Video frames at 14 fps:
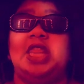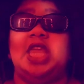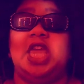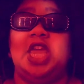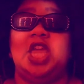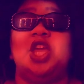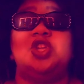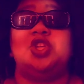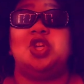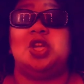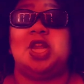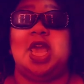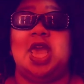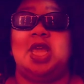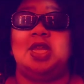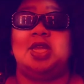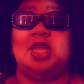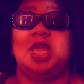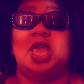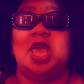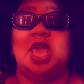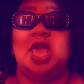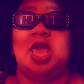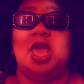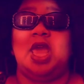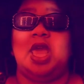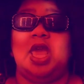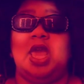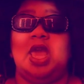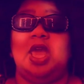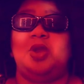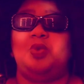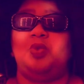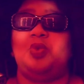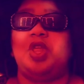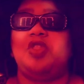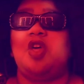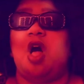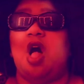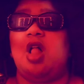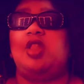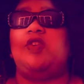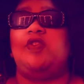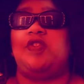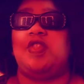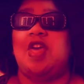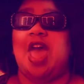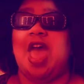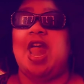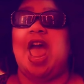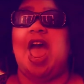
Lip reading: the internet. And with all of that,